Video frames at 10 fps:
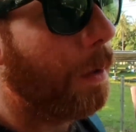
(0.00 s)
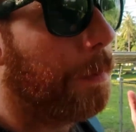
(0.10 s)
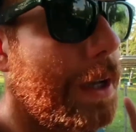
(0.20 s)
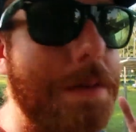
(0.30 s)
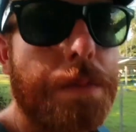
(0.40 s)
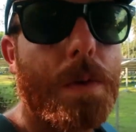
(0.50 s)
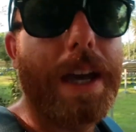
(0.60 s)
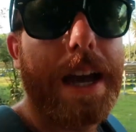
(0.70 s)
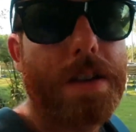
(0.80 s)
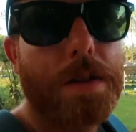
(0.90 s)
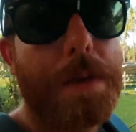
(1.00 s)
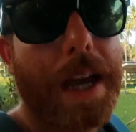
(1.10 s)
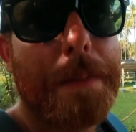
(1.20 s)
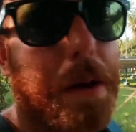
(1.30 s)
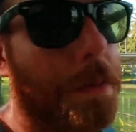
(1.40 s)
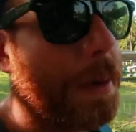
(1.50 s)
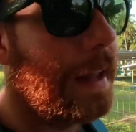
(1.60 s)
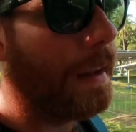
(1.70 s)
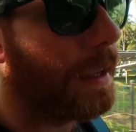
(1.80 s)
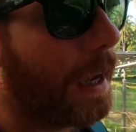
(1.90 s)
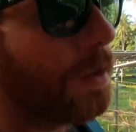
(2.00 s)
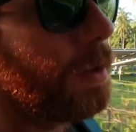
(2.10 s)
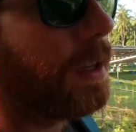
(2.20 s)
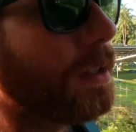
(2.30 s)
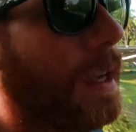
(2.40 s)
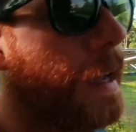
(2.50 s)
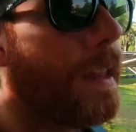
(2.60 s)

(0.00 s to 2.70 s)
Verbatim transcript: pick up some more cash, because we came out with barely any cash on us.